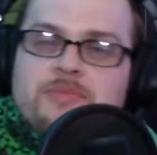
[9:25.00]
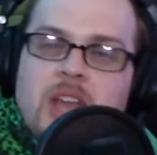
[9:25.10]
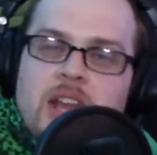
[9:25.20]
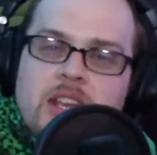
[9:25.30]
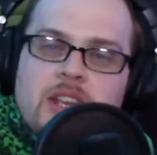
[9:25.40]

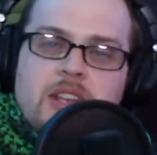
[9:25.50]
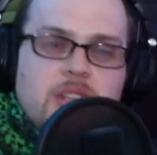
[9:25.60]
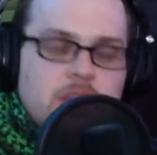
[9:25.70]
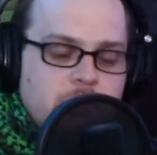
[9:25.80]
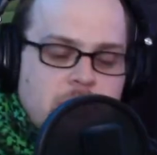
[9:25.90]
I needed
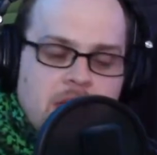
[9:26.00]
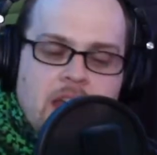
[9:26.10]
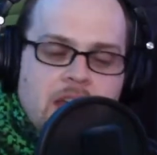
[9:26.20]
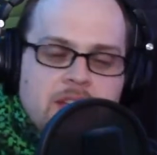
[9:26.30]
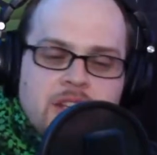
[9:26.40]

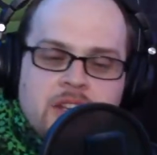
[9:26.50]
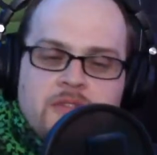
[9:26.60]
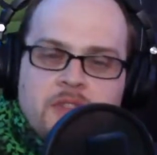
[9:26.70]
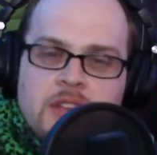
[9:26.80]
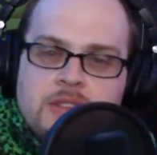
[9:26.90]
a
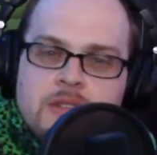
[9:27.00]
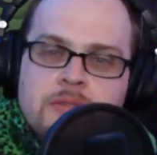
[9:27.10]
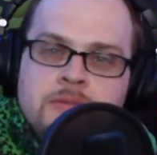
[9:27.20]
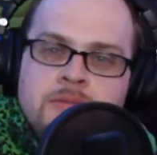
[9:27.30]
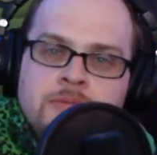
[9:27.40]
vent,
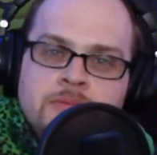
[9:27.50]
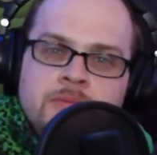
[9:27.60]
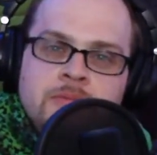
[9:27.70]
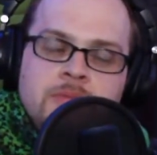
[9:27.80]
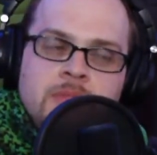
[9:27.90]

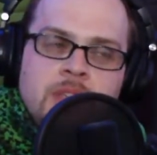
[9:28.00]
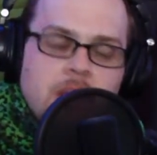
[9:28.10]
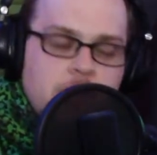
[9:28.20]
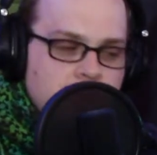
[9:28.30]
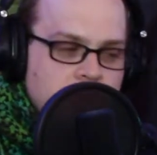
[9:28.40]
and
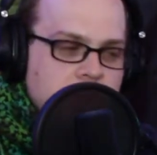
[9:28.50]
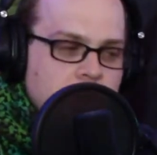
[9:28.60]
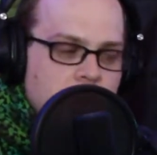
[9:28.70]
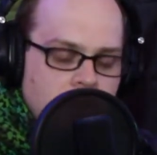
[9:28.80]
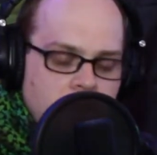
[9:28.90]
I'm pretty sure
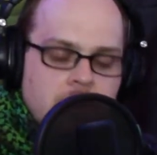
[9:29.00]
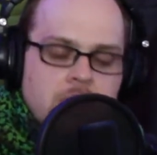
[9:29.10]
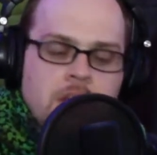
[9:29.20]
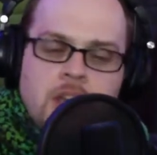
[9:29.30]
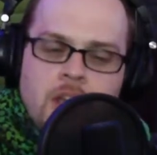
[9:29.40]
all
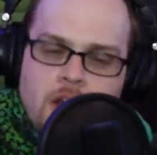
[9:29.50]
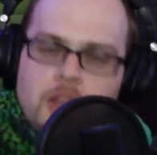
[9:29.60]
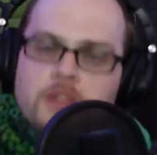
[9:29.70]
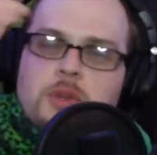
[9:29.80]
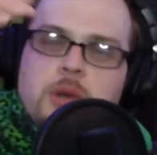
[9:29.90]

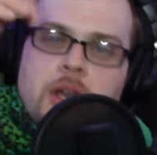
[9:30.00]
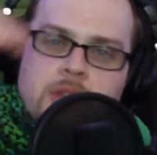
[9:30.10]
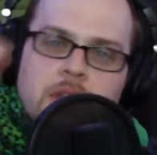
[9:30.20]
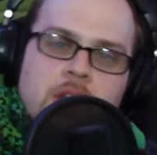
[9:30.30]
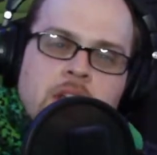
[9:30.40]
of you out
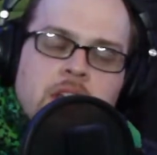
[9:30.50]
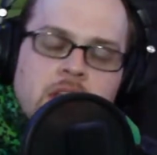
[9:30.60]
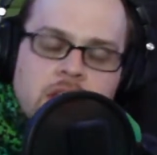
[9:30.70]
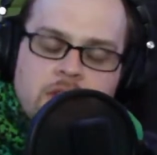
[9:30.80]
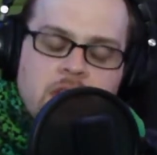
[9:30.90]
there
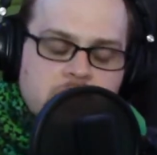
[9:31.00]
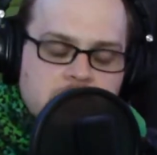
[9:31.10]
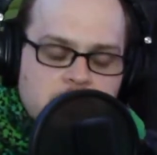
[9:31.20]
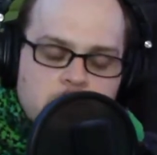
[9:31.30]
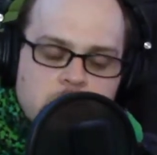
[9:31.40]
have had
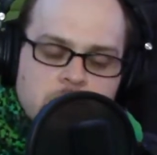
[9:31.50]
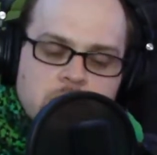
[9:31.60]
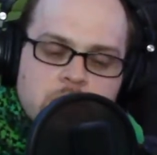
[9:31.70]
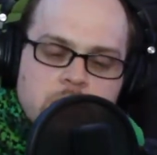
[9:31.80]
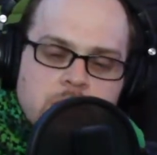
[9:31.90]
some sort of
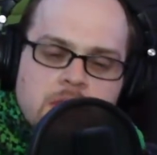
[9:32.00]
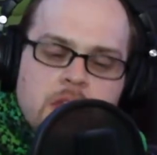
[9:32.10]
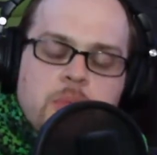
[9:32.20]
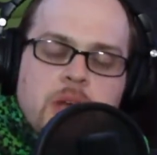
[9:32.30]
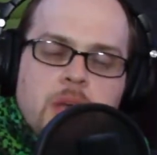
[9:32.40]
issue like
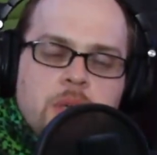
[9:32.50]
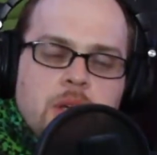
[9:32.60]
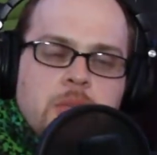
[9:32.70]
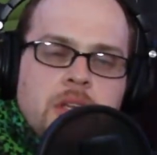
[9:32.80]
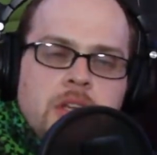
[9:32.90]
that pop
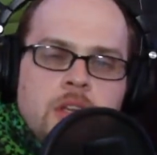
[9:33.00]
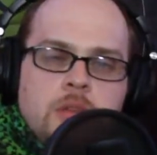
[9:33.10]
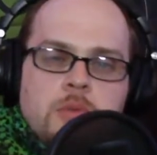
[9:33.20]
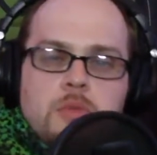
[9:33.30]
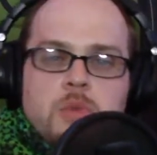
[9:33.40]
up
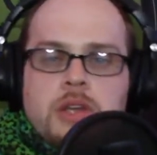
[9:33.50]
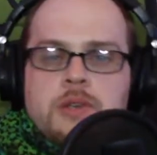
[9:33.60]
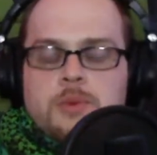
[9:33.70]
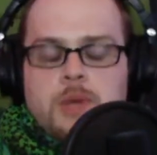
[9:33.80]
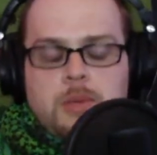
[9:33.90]
with a brand new
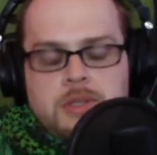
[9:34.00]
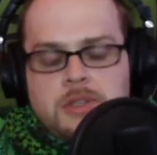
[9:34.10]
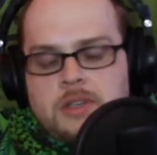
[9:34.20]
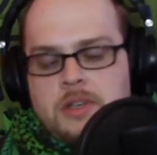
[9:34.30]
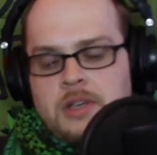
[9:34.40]

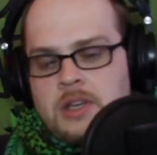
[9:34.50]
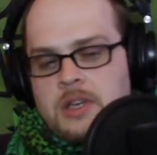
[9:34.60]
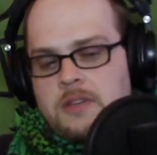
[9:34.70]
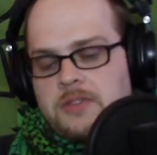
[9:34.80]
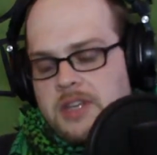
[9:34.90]
replica
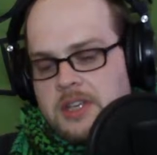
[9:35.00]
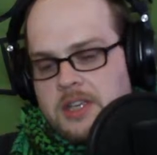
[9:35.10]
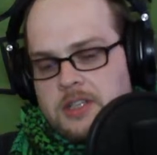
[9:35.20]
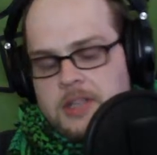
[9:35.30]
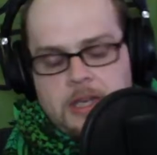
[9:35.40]
of any
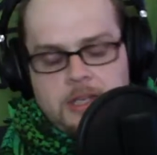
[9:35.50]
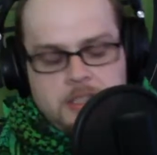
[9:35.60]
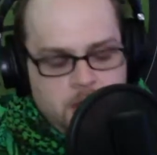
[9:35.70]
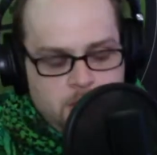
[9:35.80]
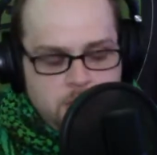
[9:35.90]

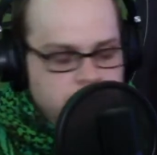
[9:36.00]
type.